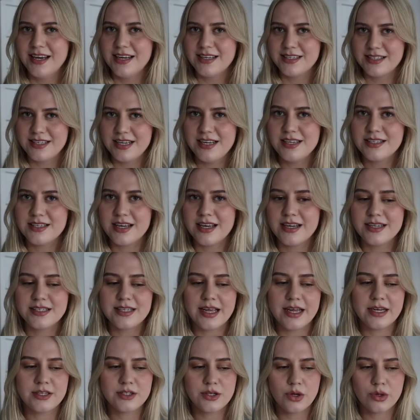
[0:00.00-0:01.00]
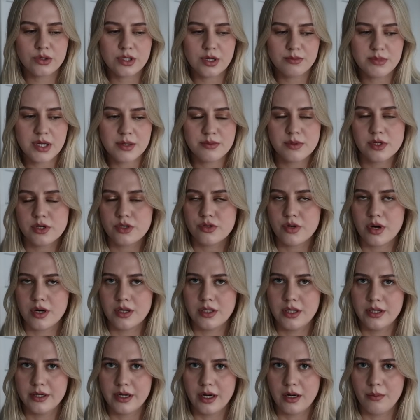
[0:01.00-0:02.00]
seasons, and so sometimes I
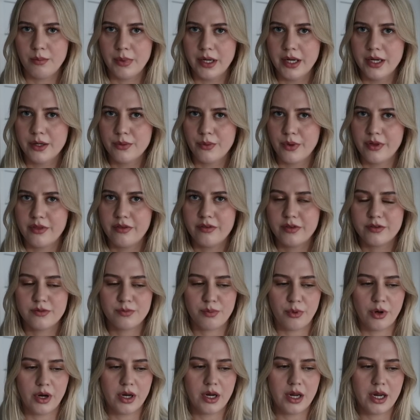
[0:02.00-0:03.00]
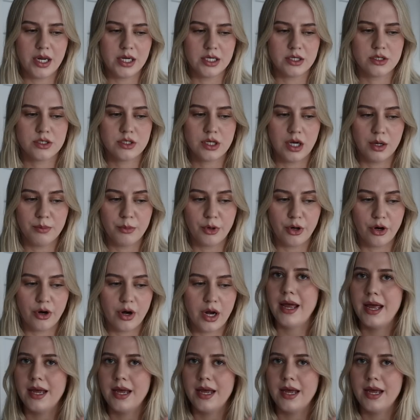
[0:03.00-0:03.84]
struggle a little bit with spring and summer.